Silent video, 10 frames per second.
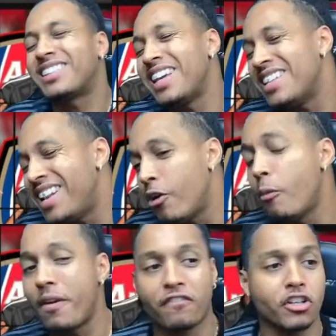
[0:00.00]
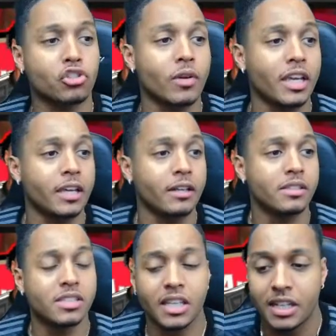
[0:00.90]
A little bit frustrating
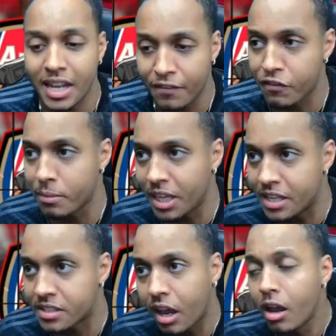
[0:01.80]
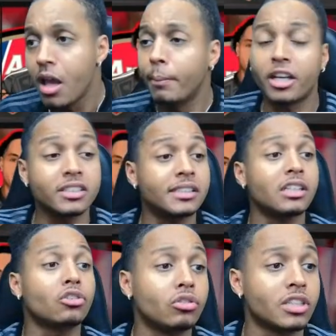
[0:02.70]
seeing that from ESR because he did
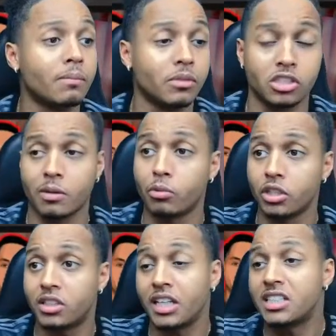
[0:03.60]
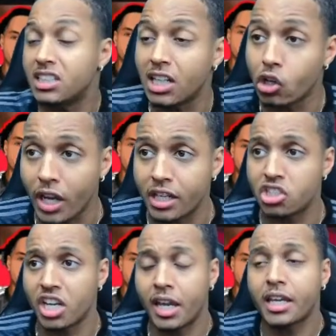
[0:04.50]
do some good things. He did look
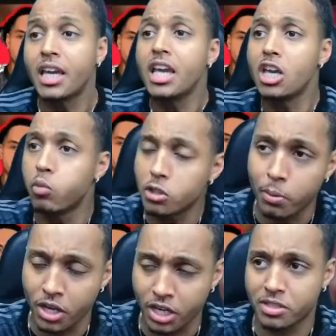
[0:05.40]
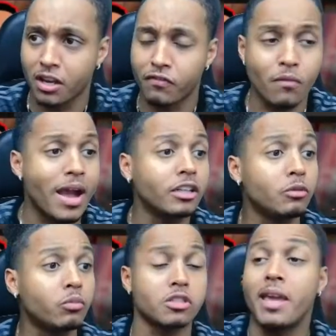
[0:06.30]
energetic. He was putting himself around. He
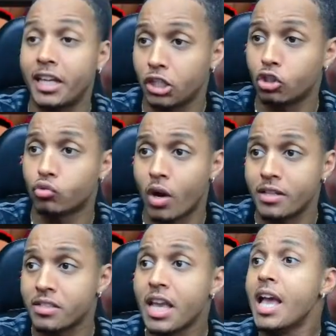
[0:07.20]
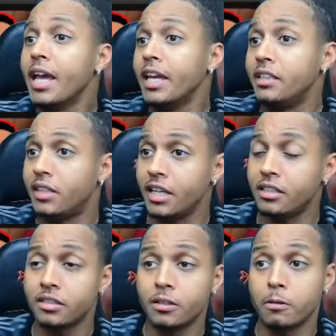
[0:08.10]
was making good runs. He didn't
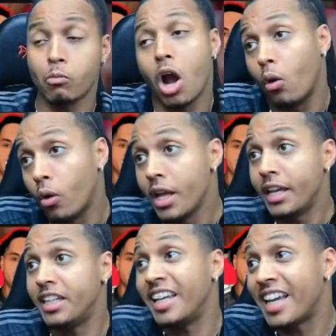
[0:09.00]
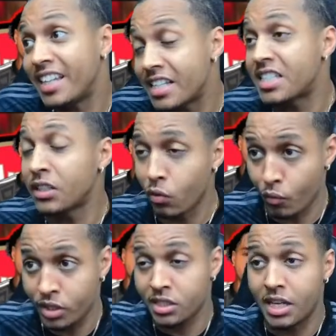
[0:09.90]
get the assist for
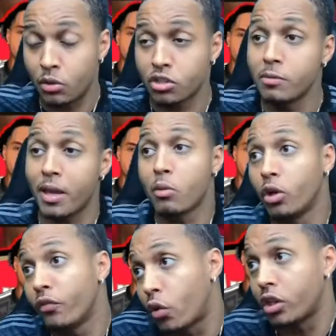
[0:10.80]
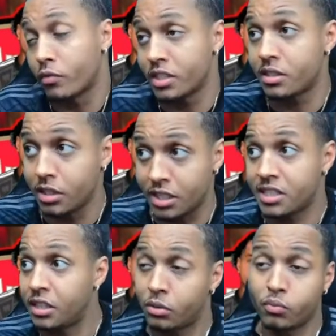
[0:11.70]
Reece Nelson, but he would have got the
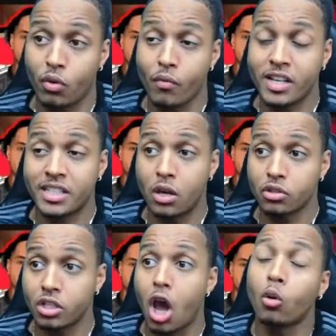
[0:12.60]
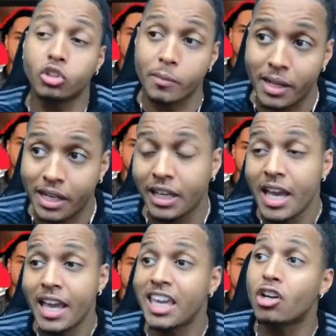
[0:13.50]
assist for Reece Nelson. Ultimately,
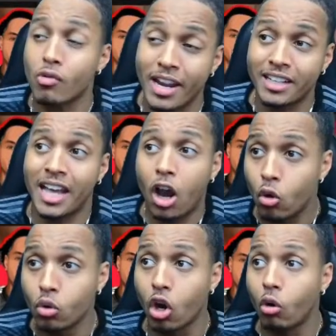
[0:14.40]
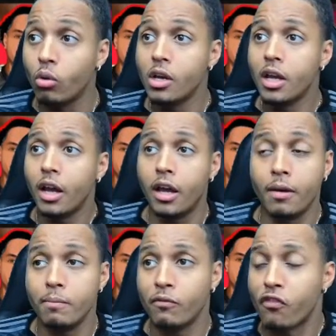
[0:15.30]
he created that own goal
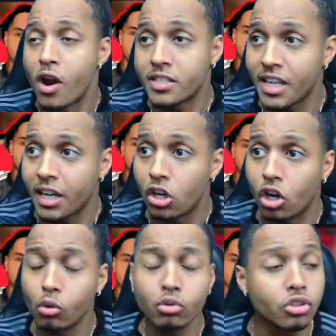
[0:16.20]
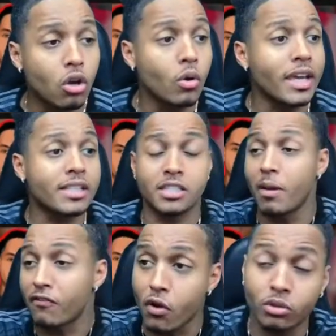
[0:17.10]
for our second goal. So
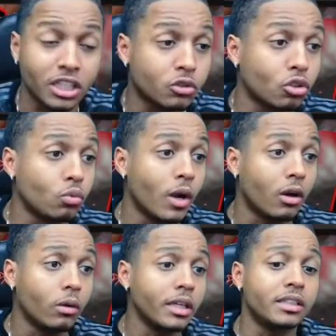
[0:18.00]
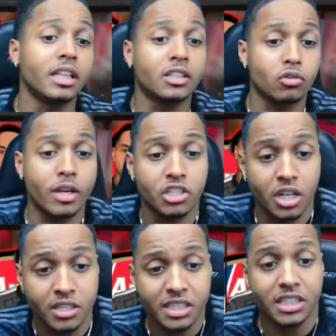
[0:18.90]
Smith Rowe did do well. He did create
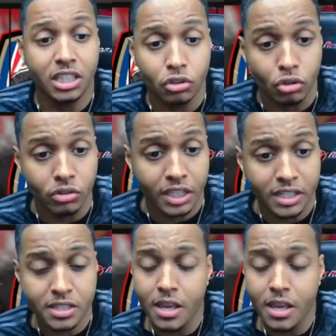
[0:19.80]
chances. He did do things.